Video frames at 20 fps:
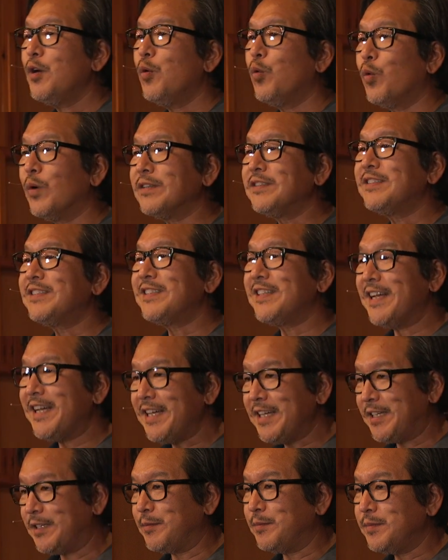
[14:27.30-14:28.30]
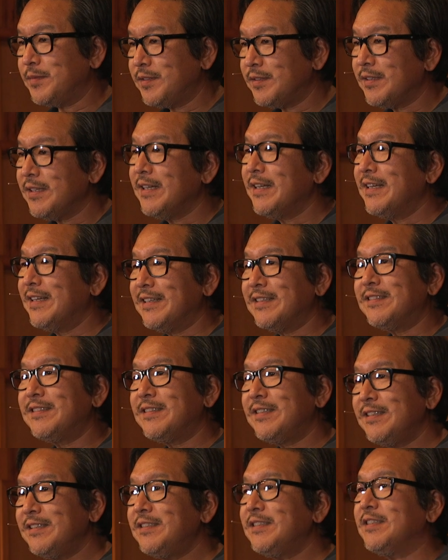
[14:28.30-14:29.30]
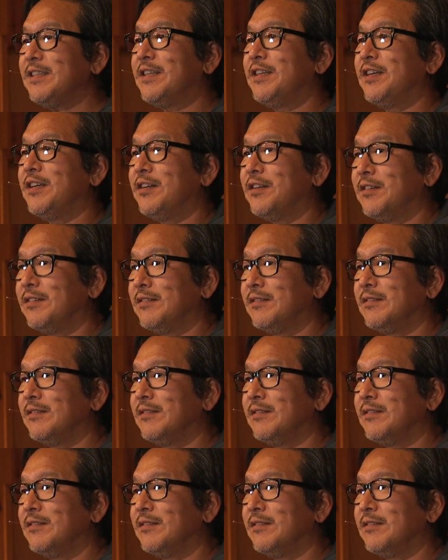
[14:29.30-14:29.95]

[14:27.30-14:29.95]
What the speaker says: what James is teaching here.